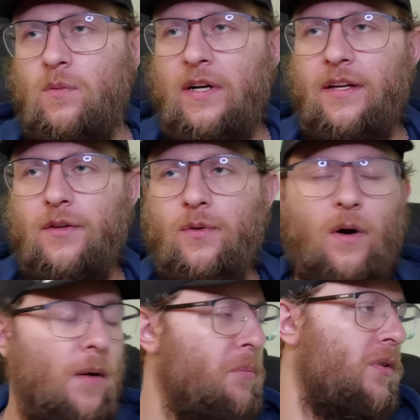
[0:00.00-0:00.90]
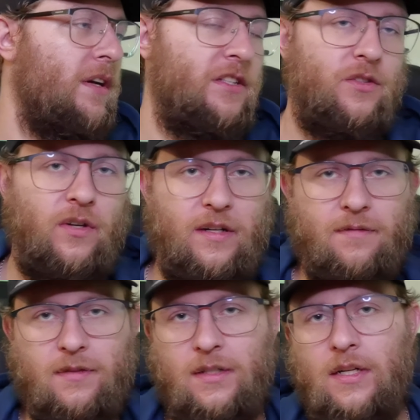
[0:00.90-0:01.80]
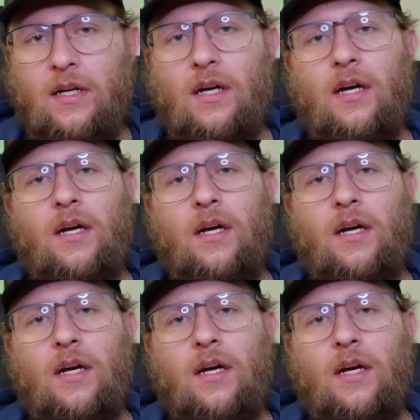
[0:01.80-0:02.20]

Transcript: It's the way you operate your rifle.